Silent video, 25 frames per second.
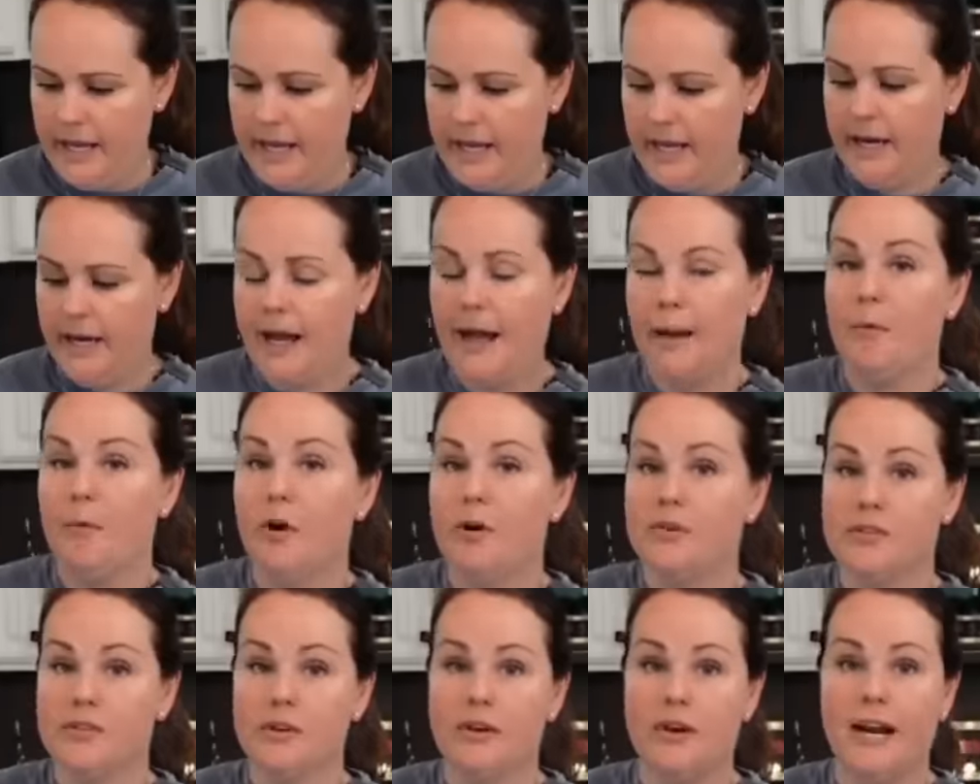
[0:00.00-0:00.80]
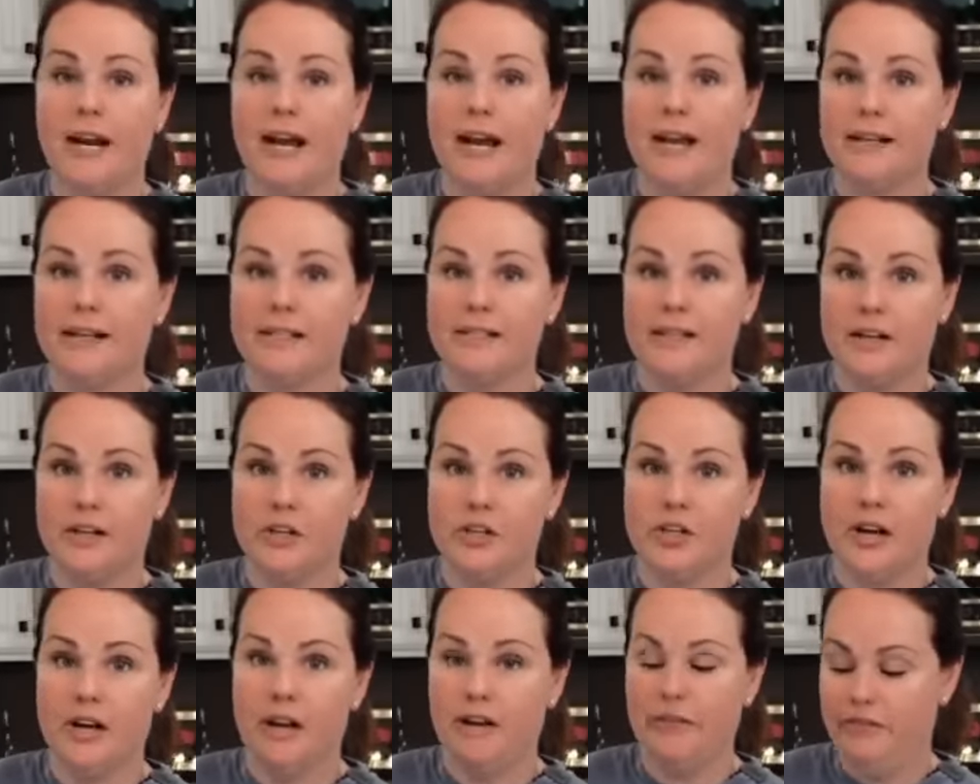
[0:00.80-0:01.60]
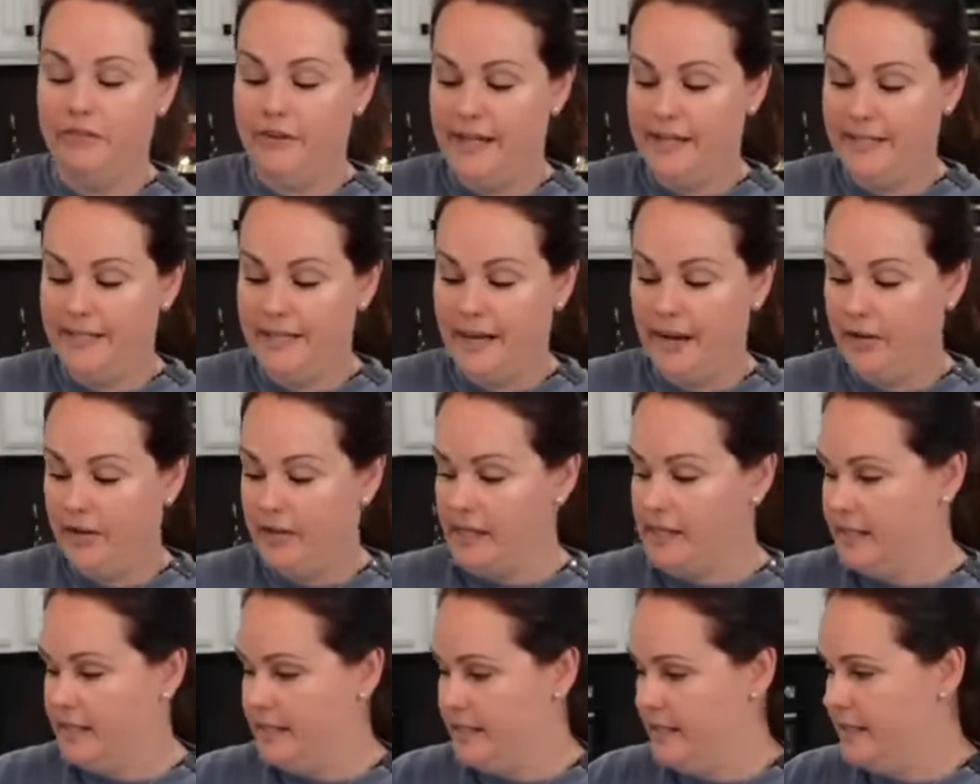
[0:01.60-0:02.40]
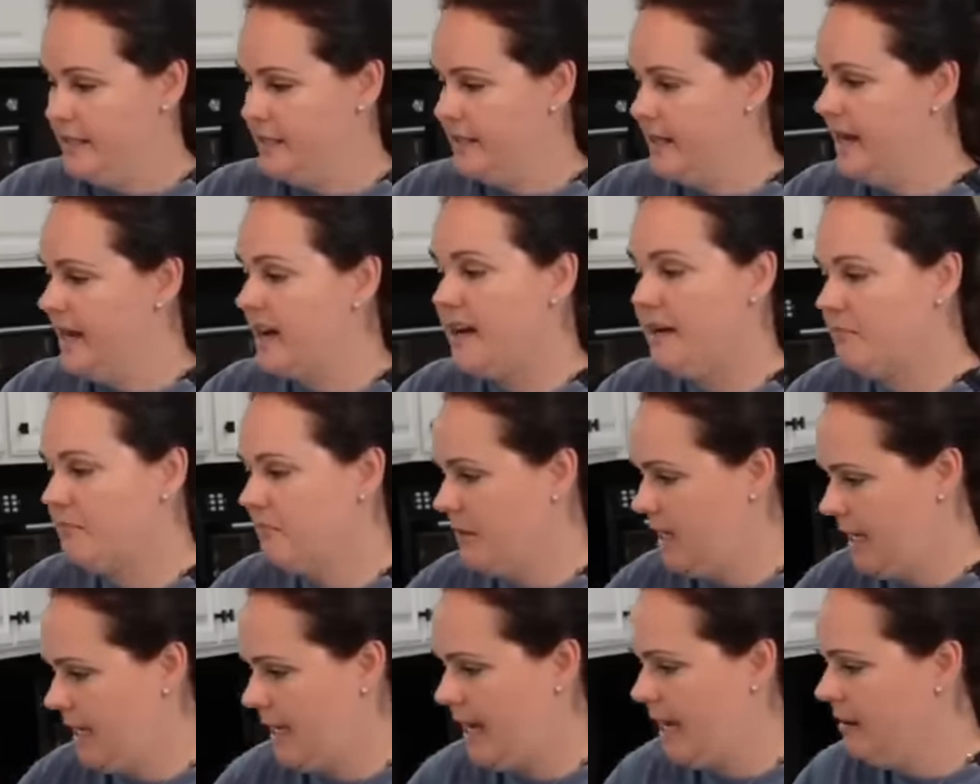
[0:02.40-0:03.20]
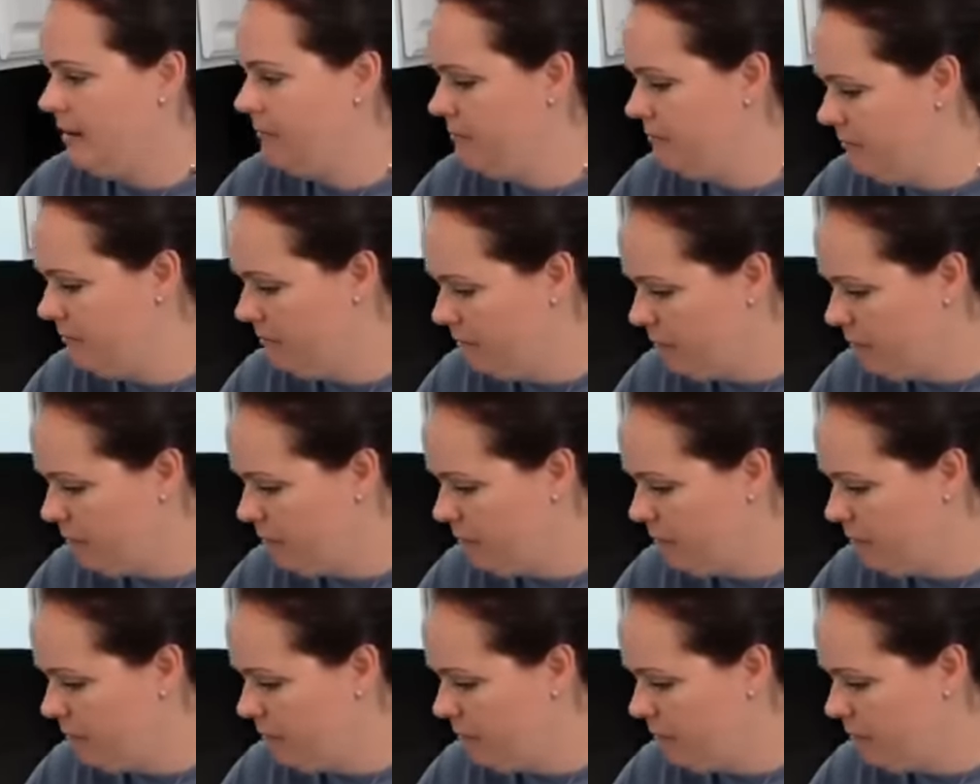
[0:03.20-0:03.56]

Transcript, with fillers: And I'm also gonna add a touch of Italian seasoning, again,